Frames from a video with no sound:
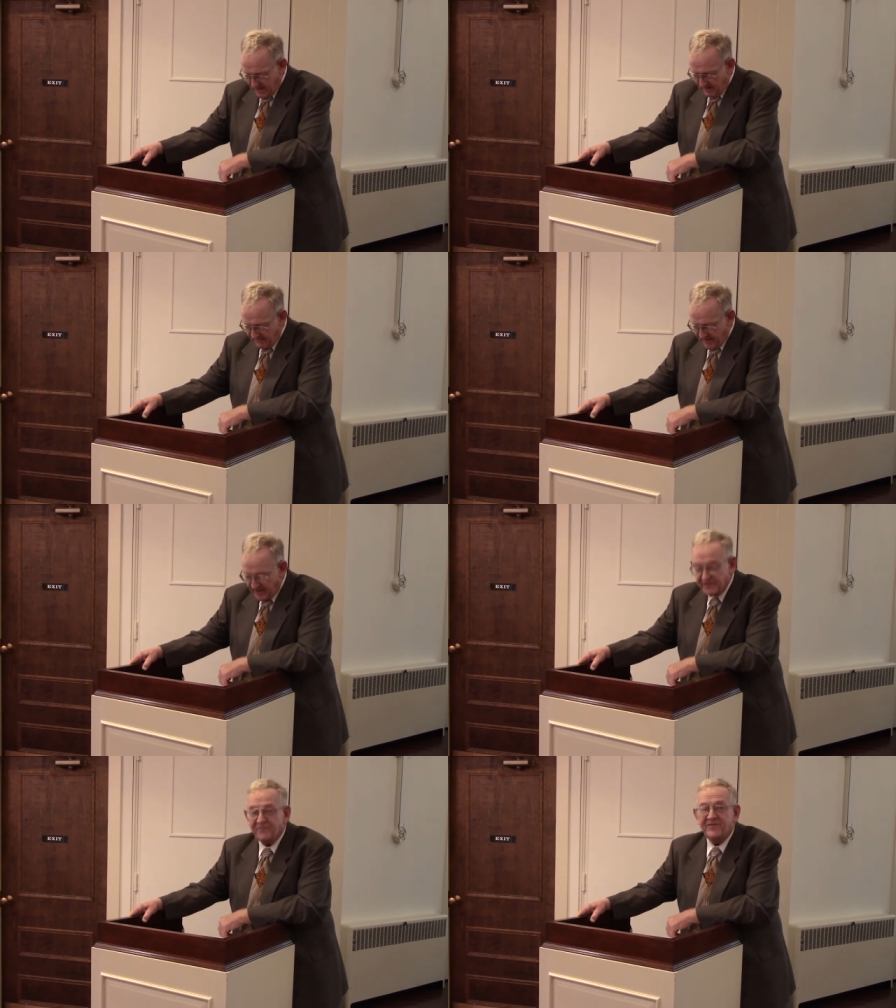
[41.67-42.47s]

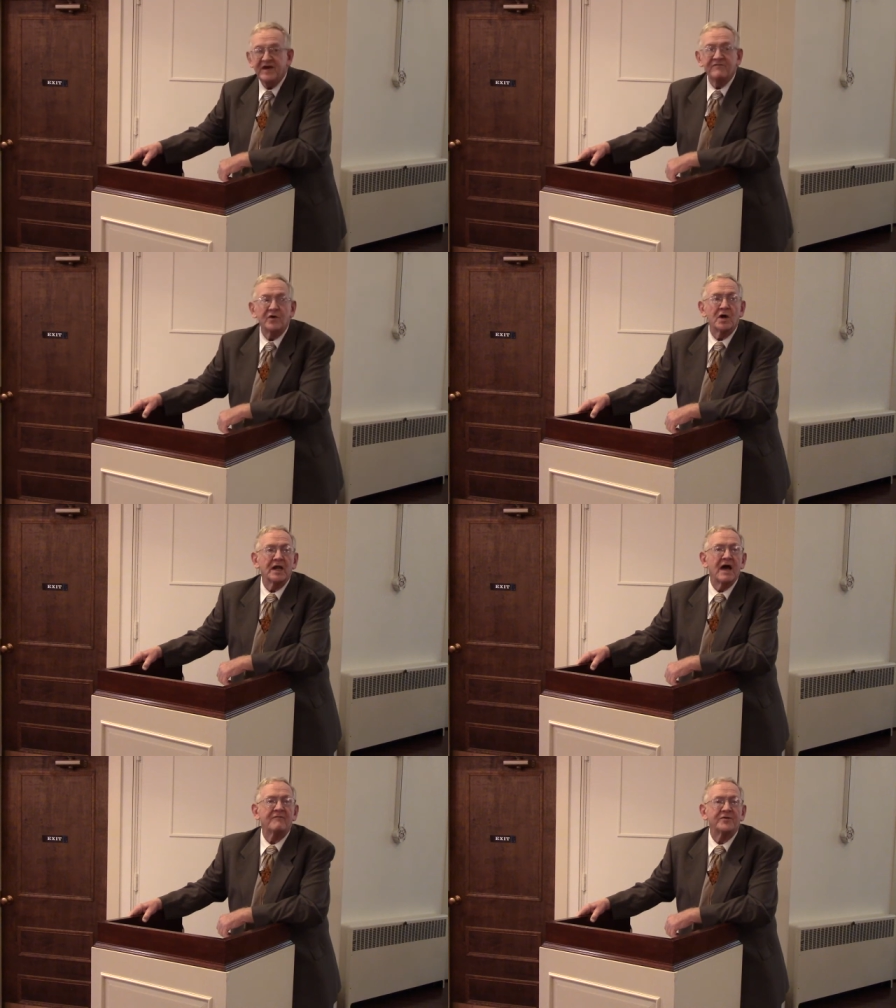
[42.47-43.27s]
Then the fever
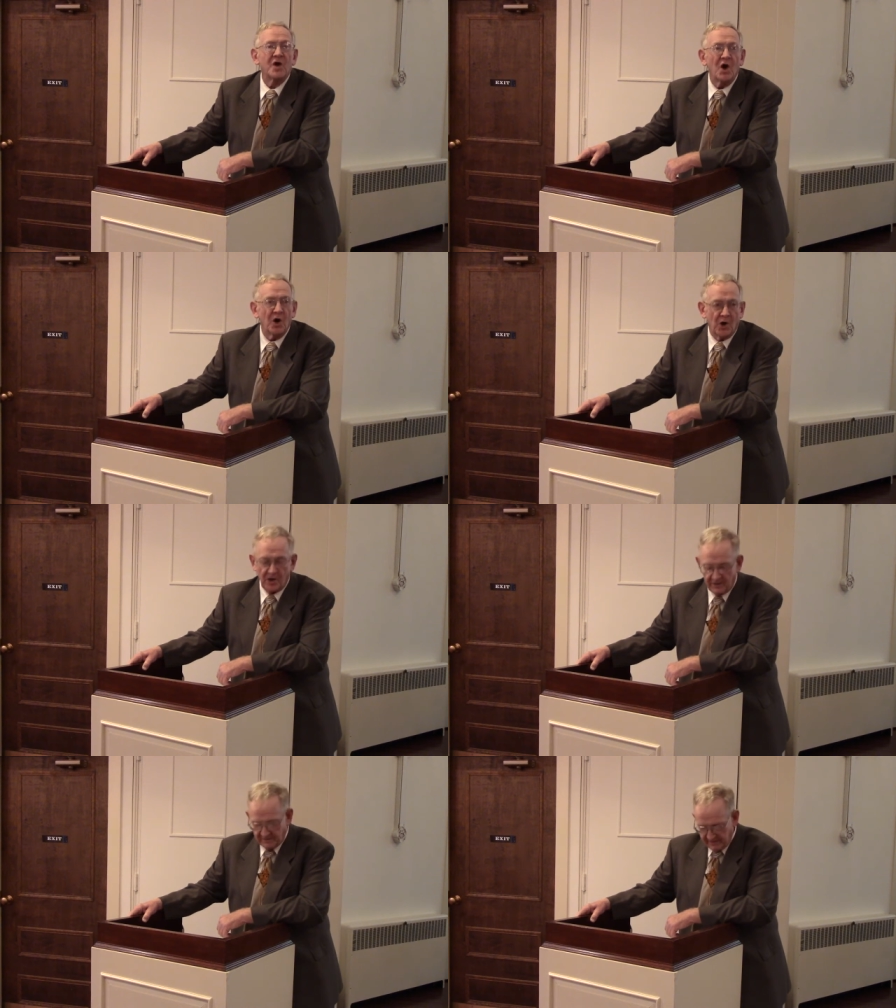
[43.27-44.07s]
left her,
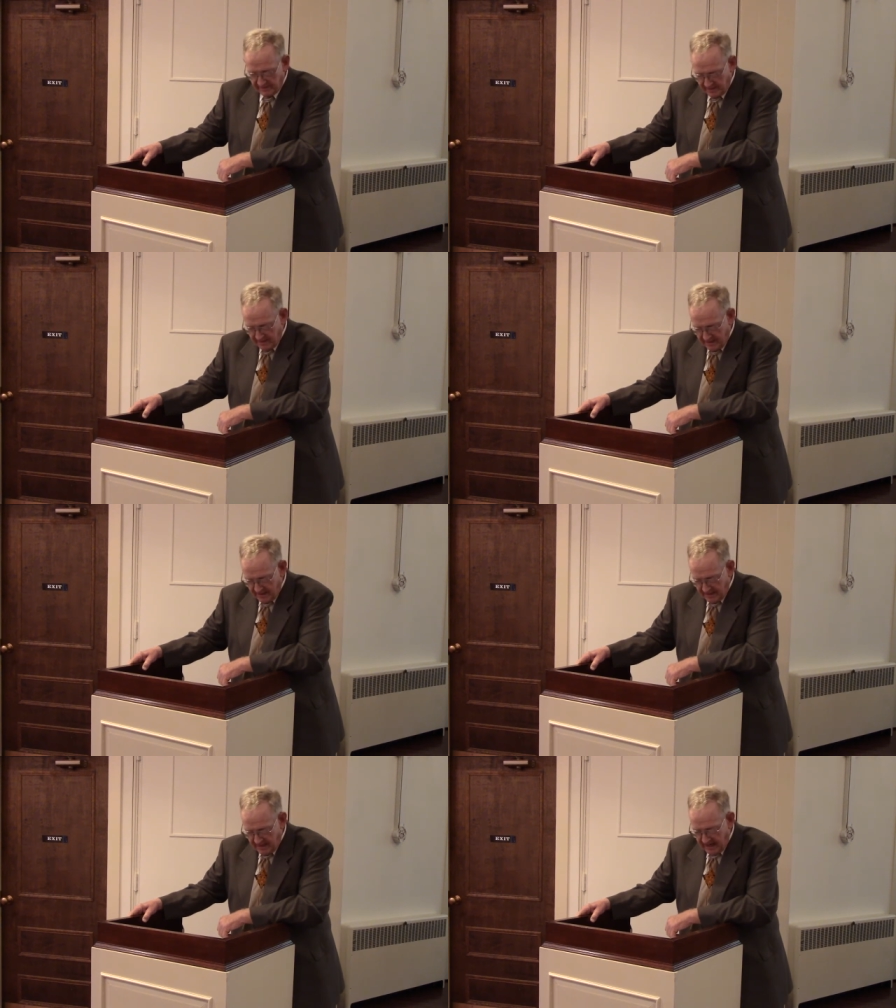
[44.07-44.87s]

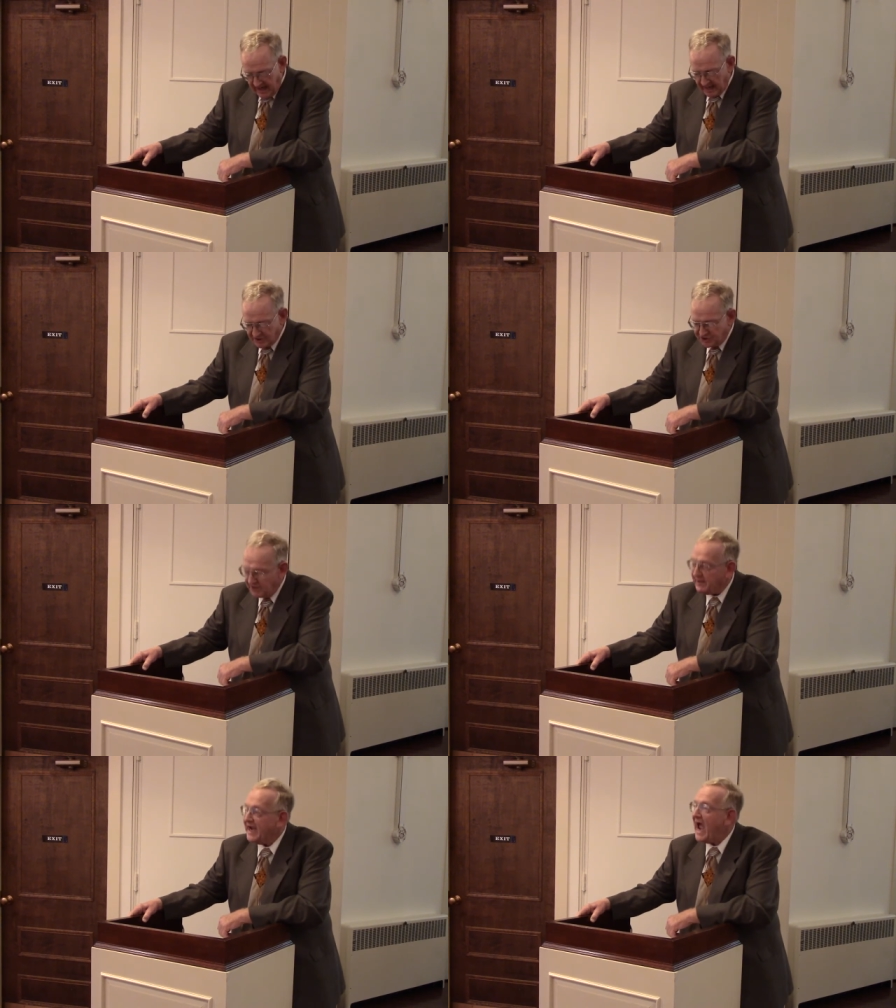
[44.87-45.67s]
and she
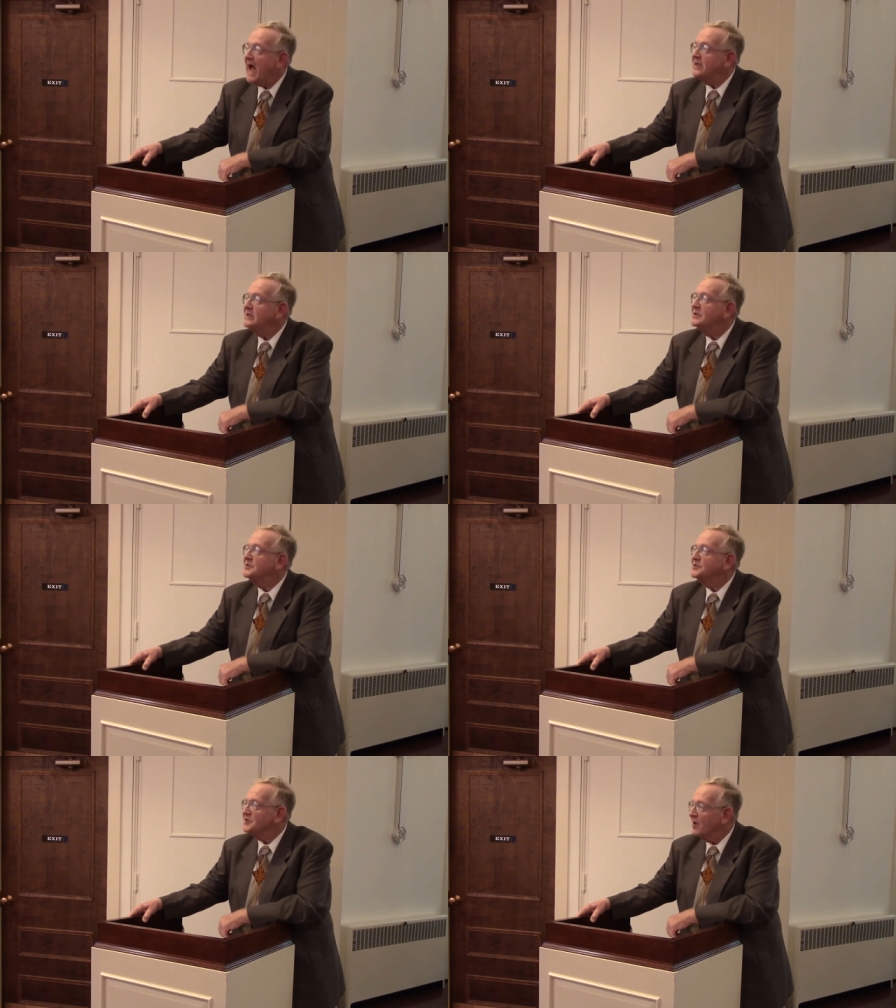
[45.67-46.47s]
began to
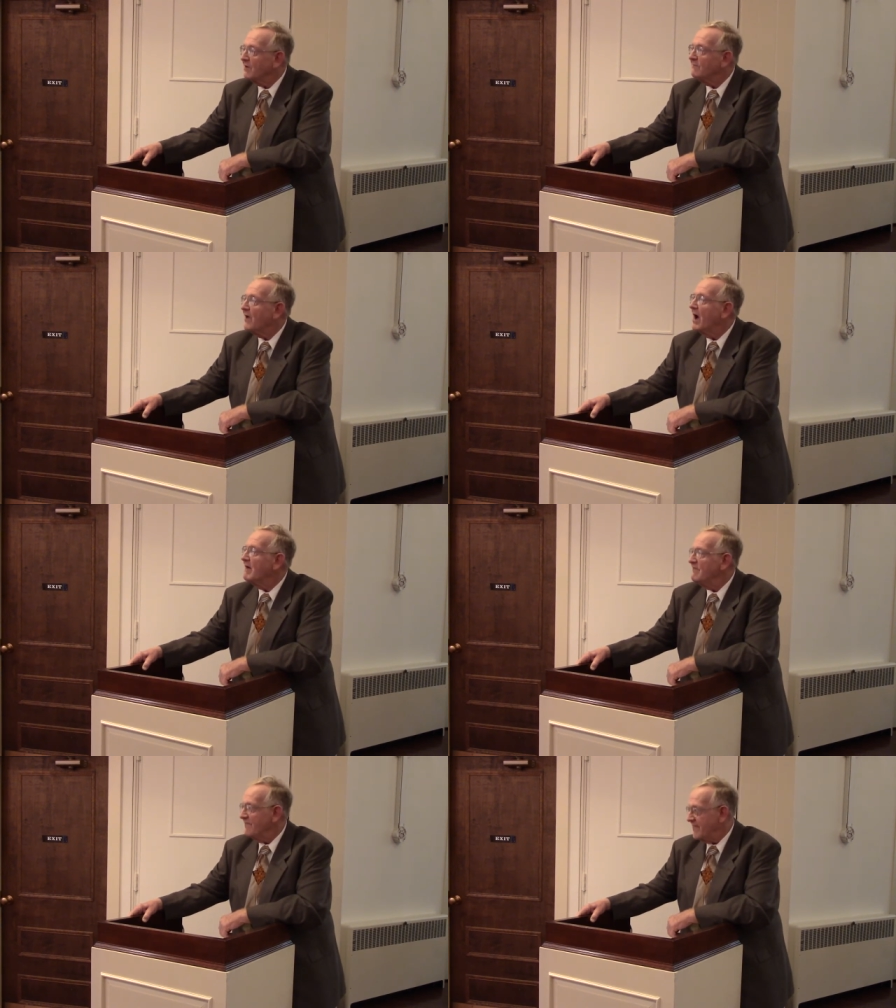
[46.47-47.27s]
serve
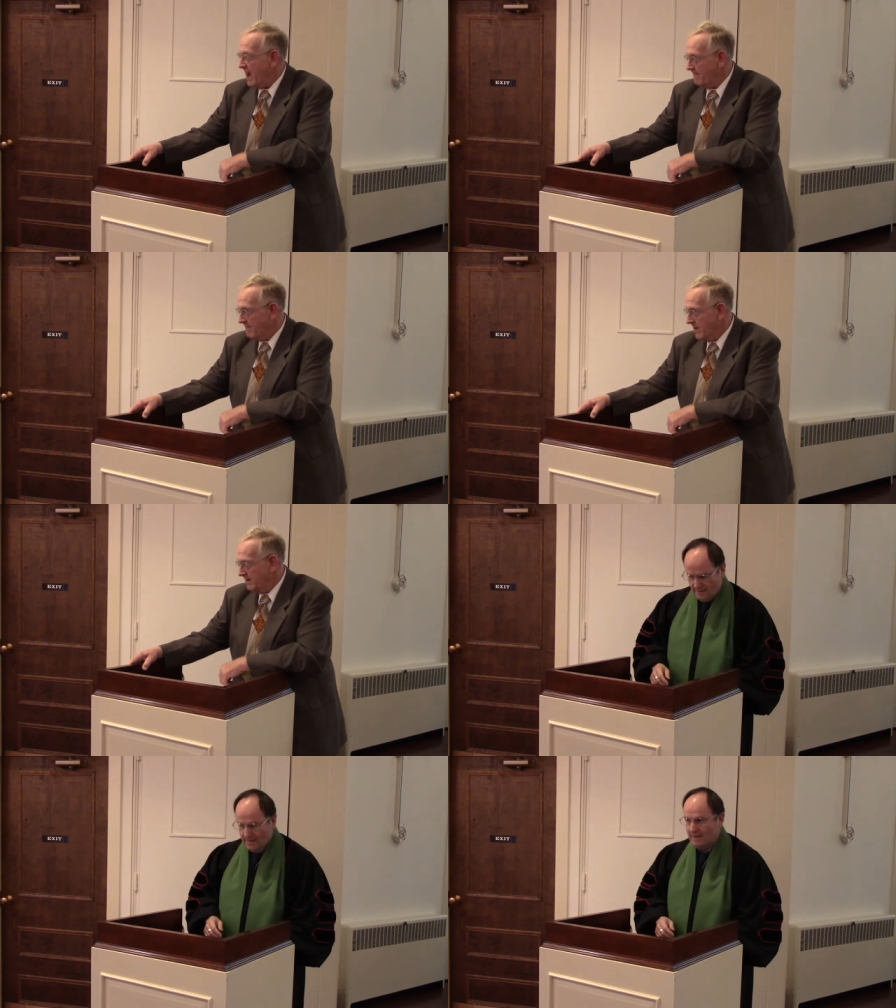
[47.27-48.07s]
them.
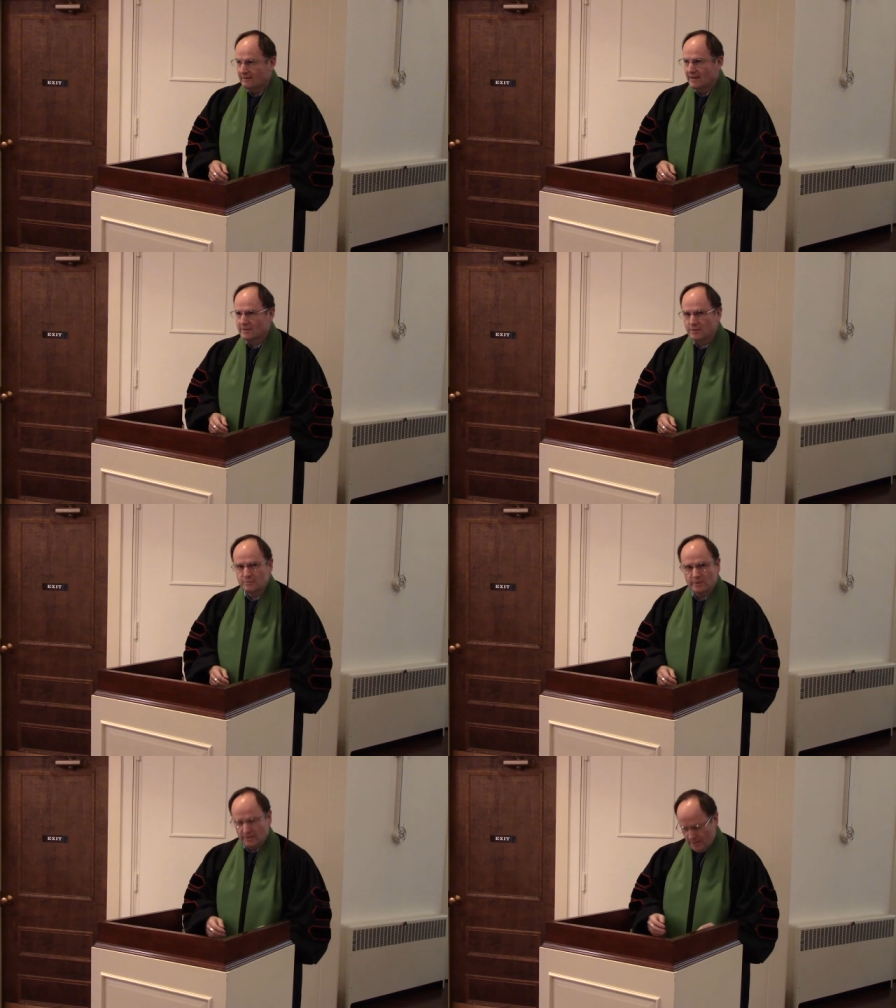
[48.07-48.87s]
And let us
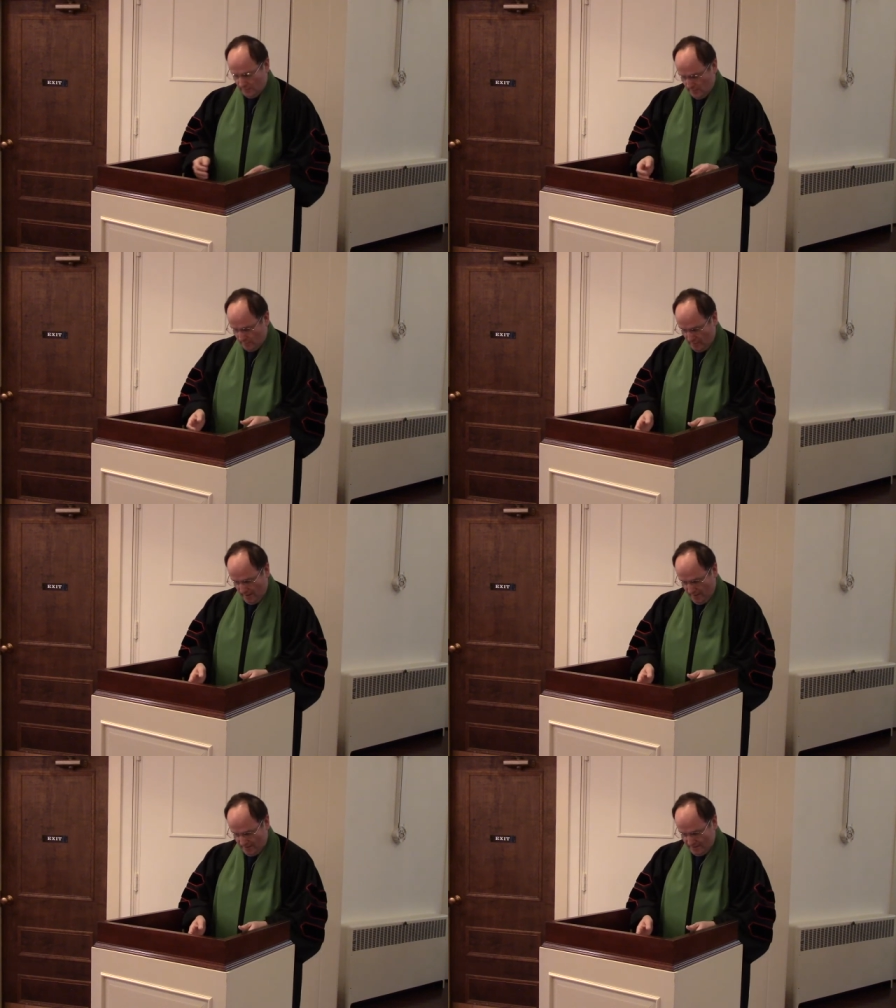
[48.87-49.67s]
begin with prayer.